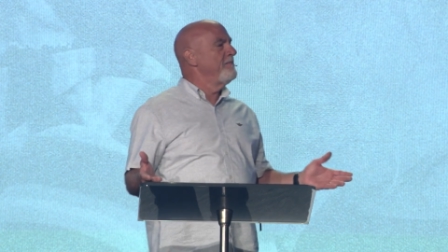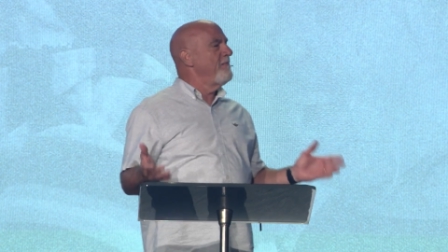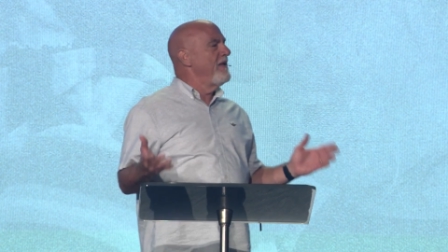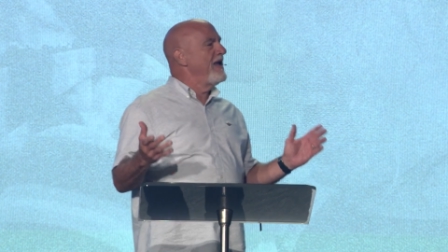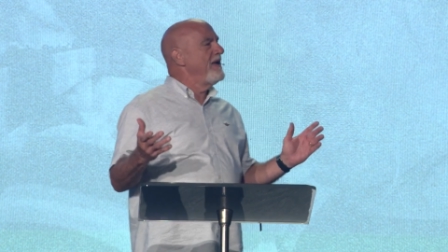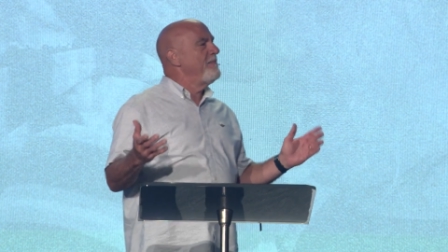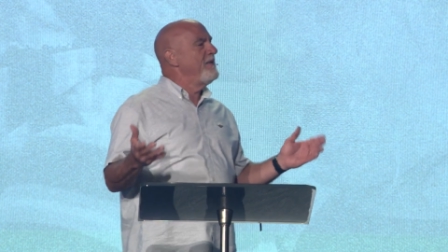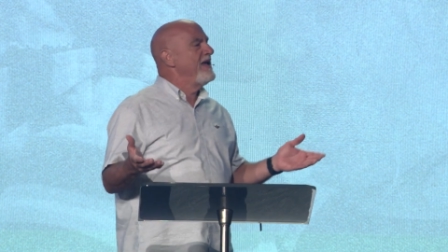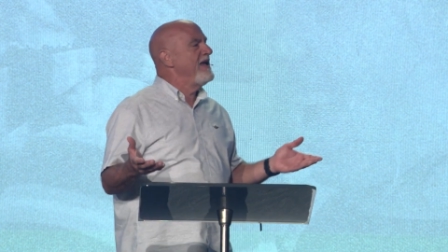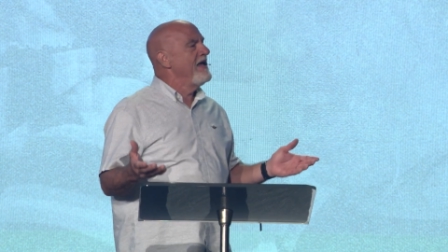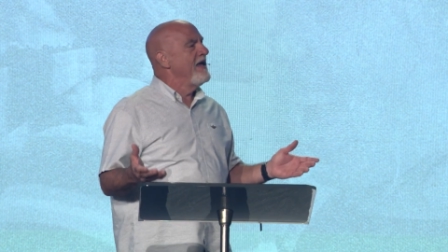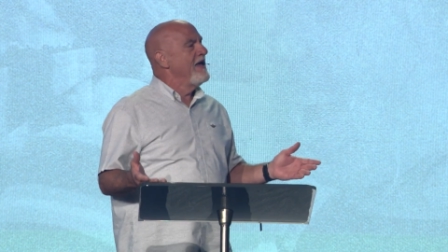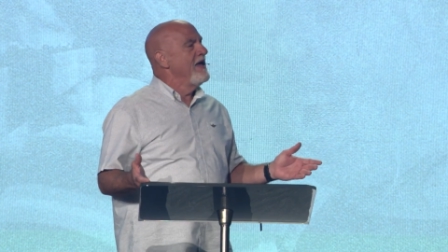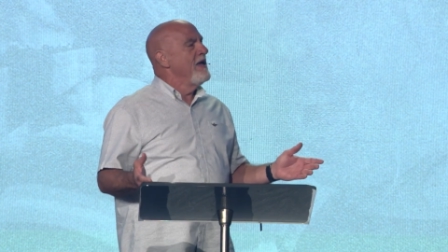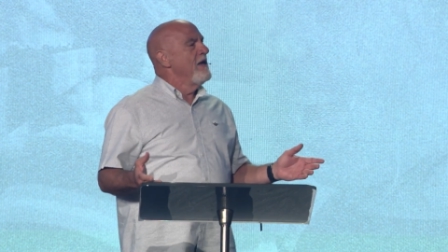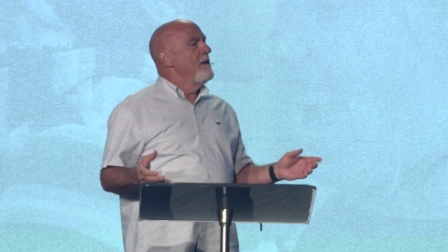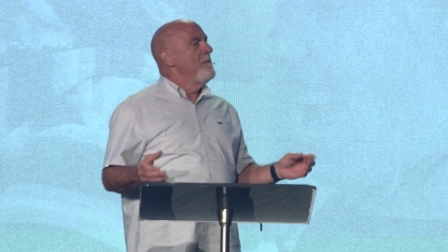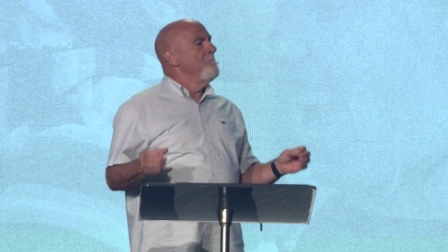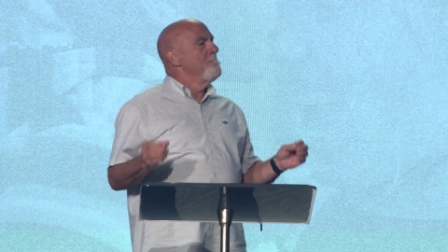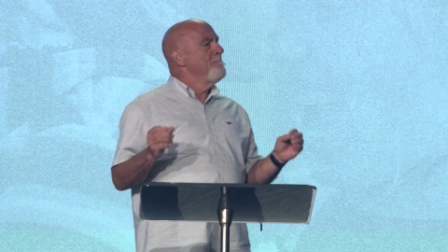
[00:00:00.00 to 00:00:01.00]
Maybe,
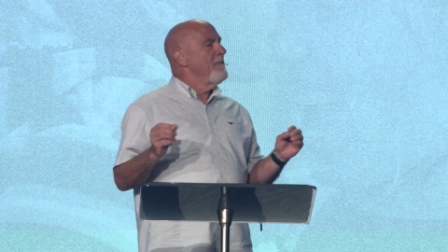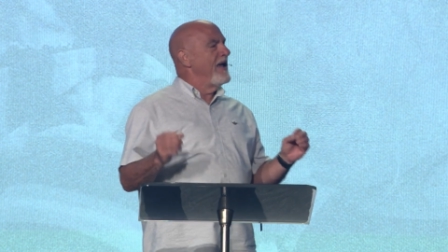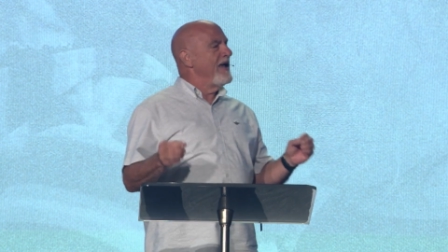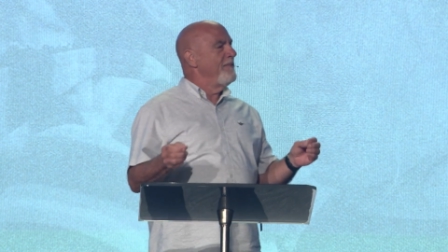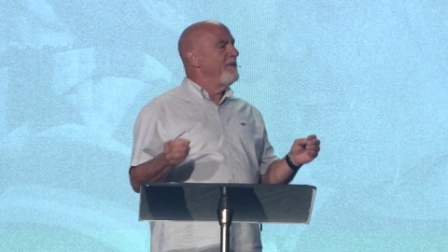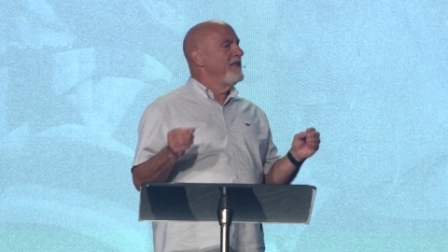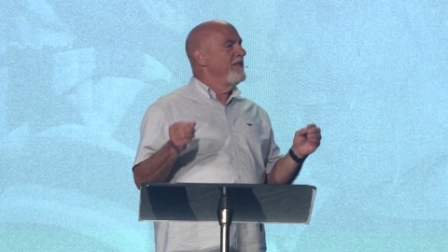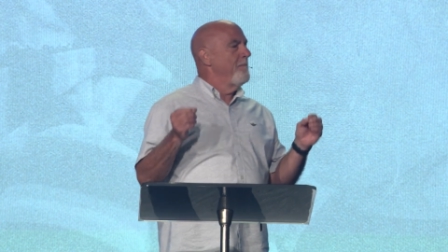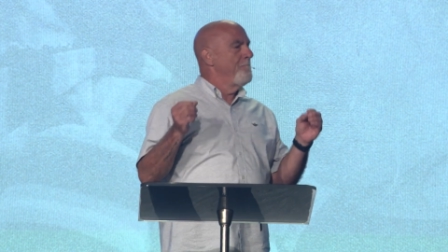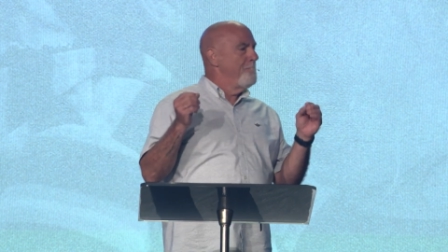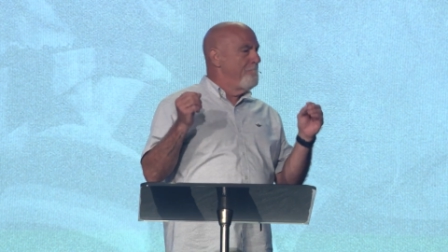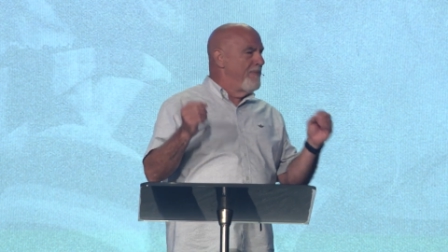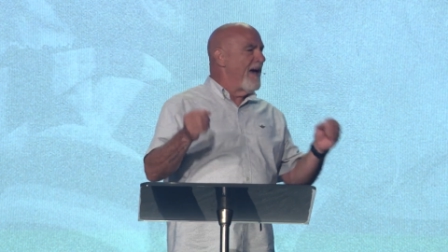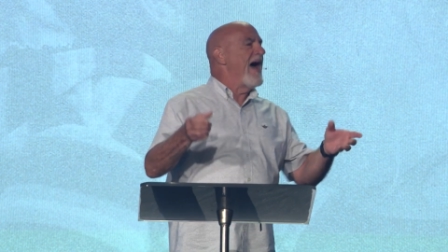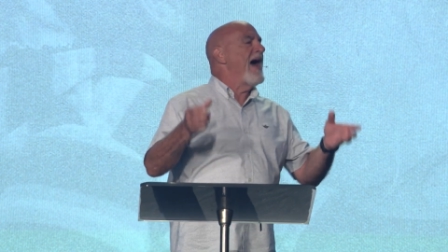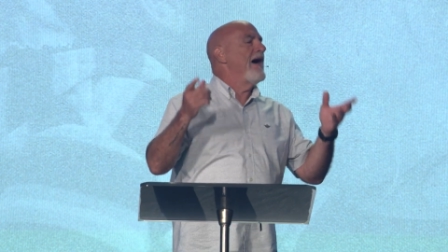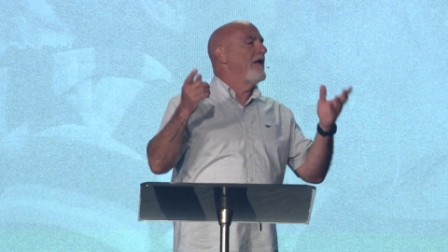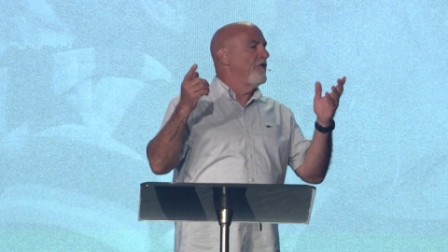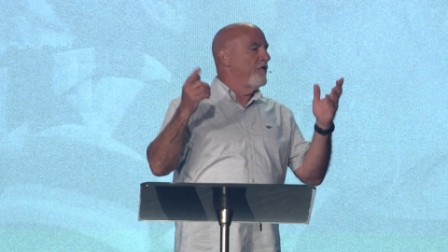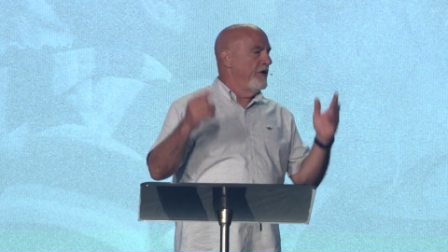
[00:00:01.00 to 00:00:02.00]
maybe the
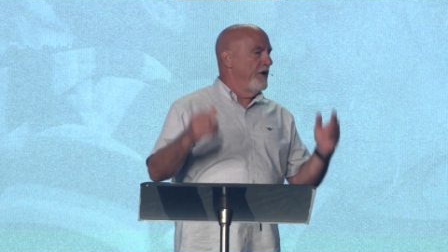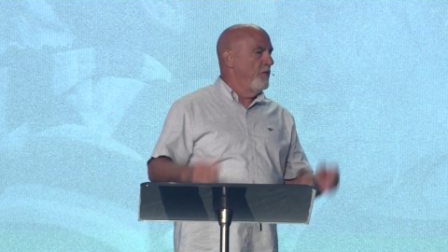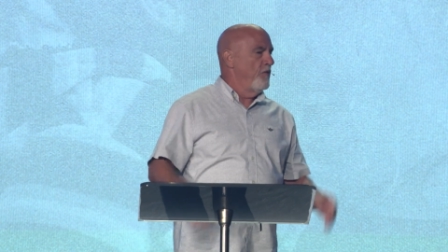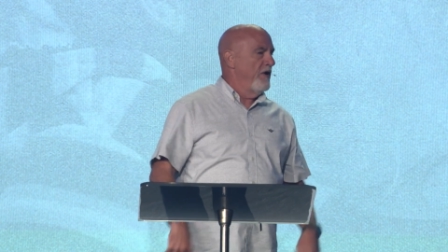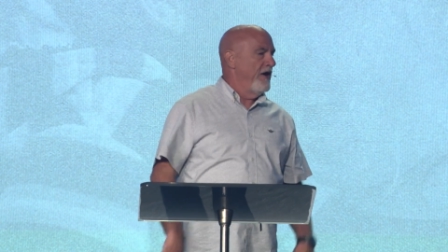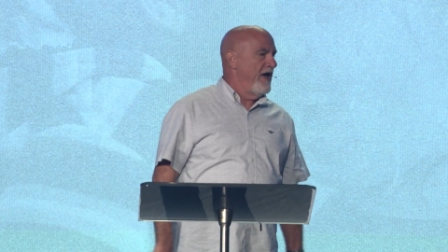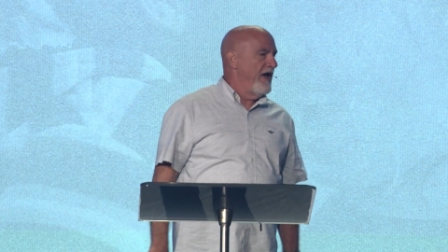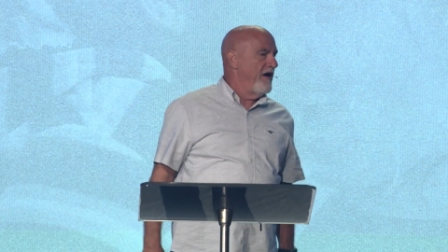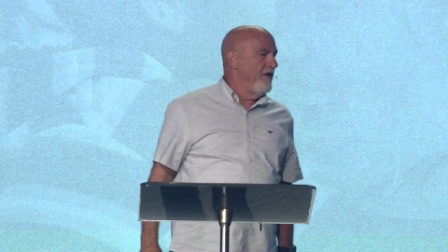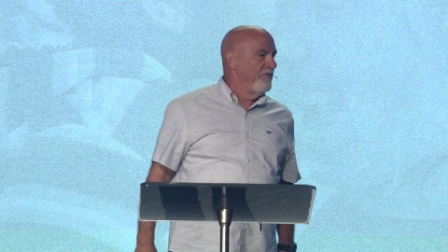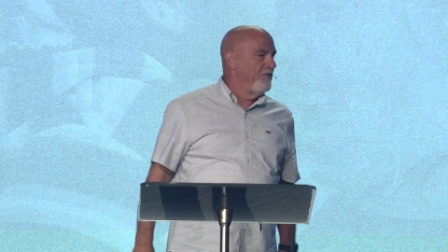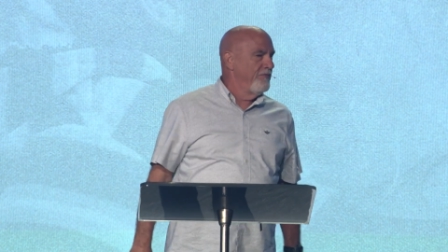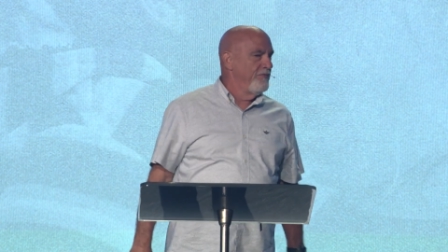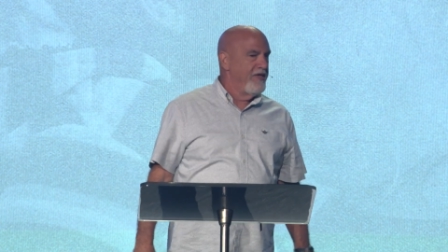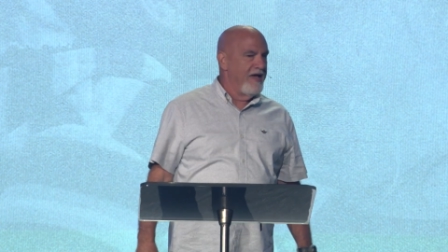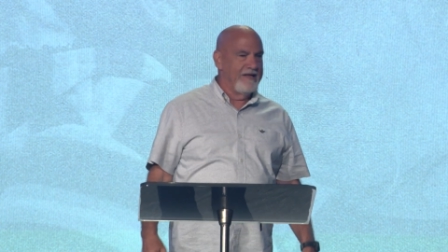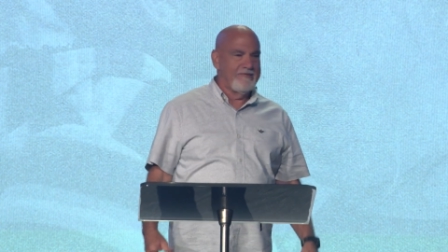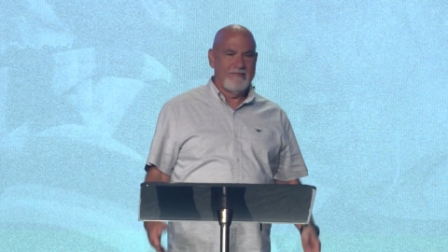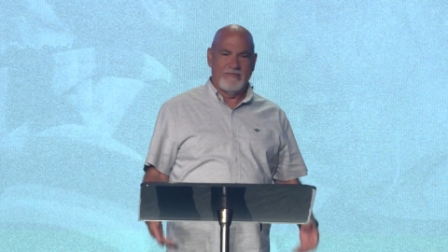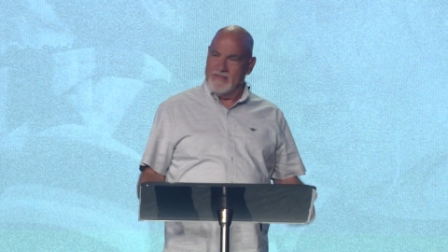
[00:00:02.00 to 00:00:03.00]
battery went out.
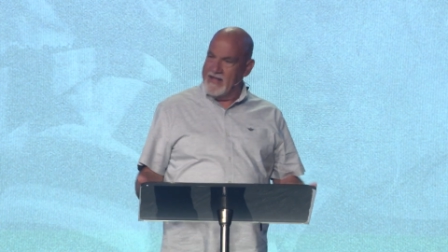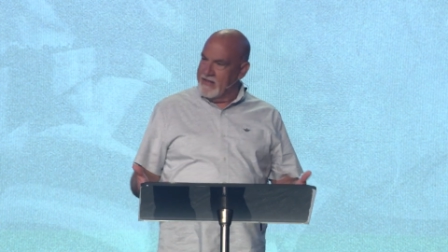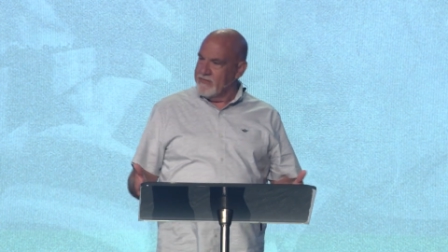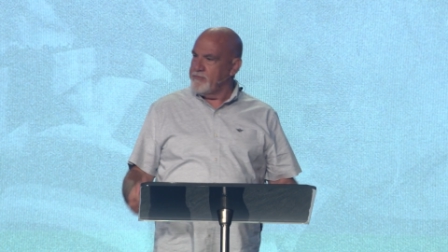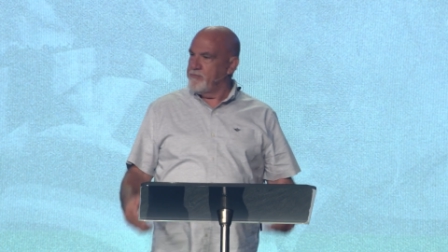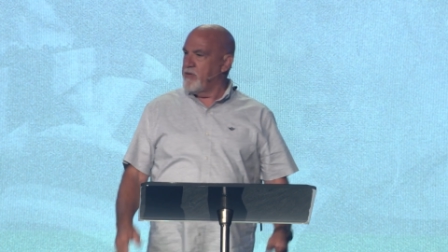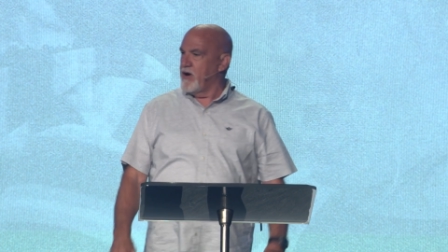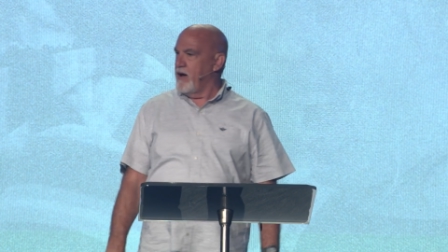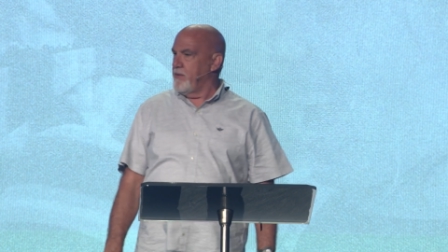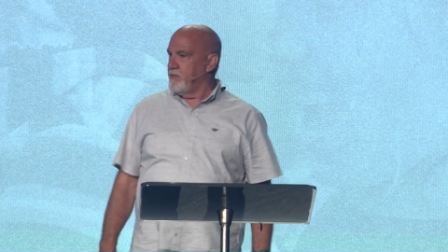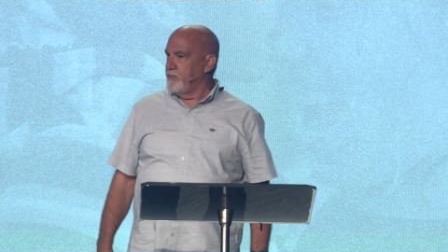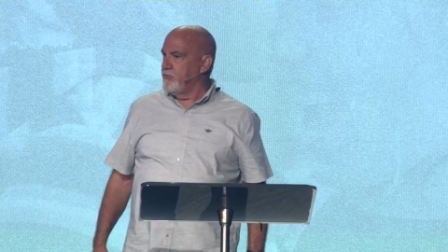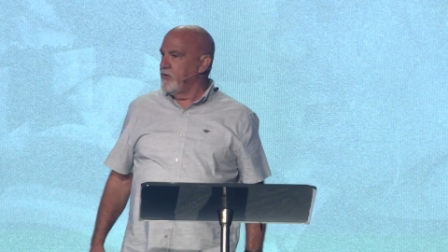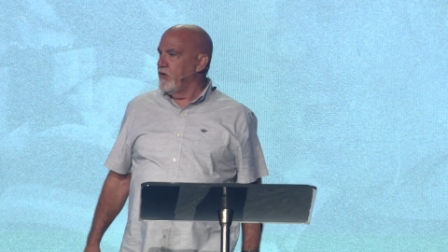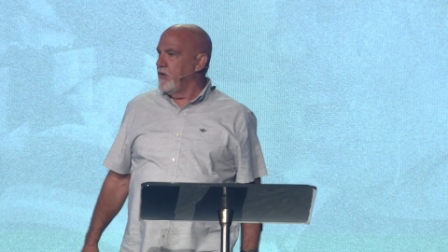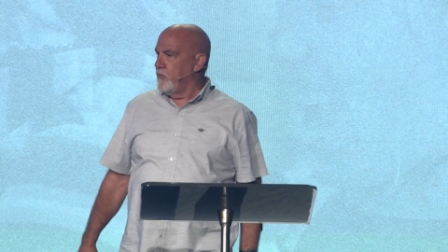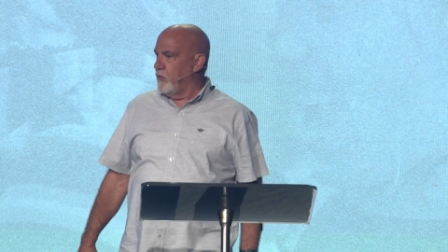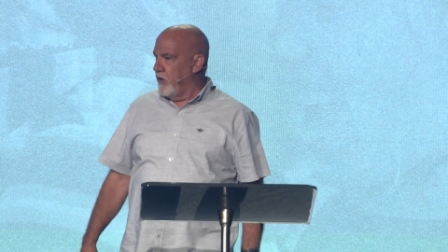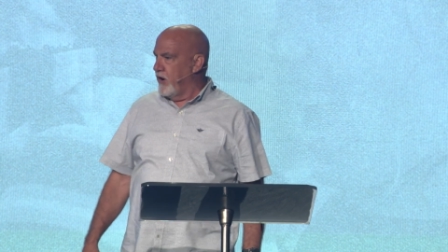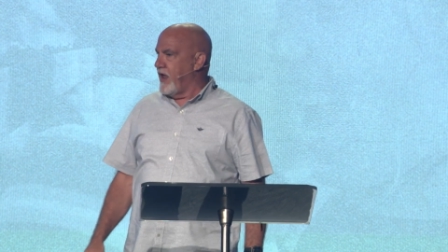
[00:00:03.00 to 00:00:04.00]
That's that's probably
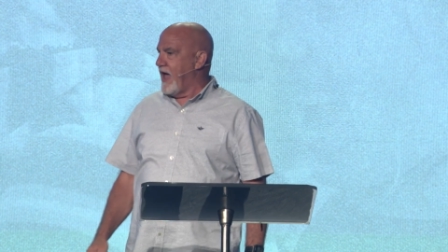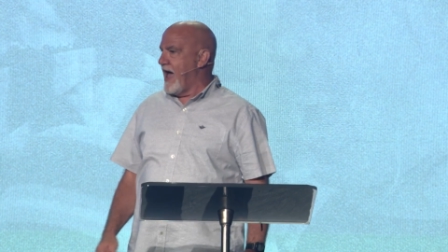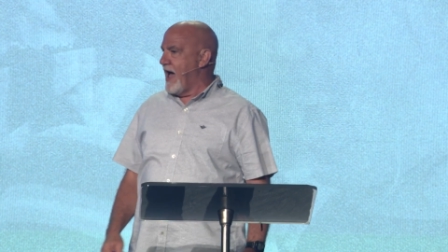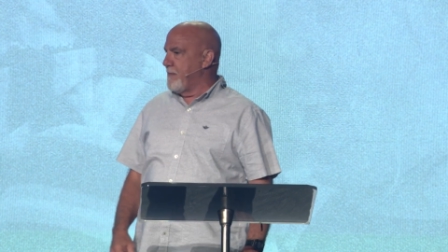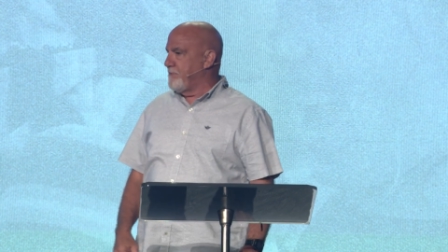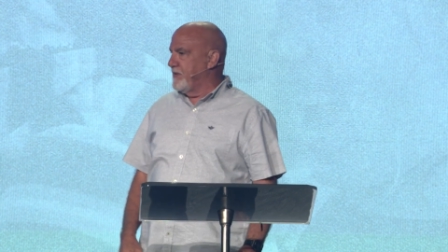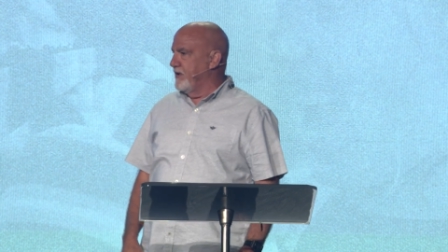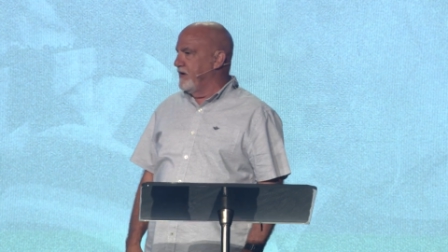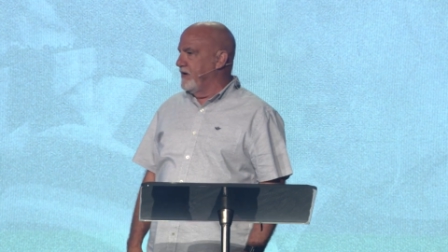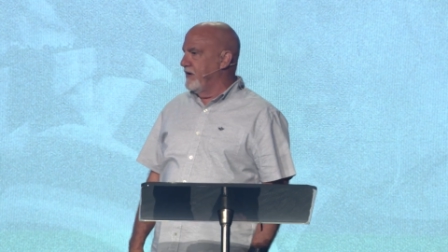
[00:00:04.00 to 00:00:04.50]
what happened.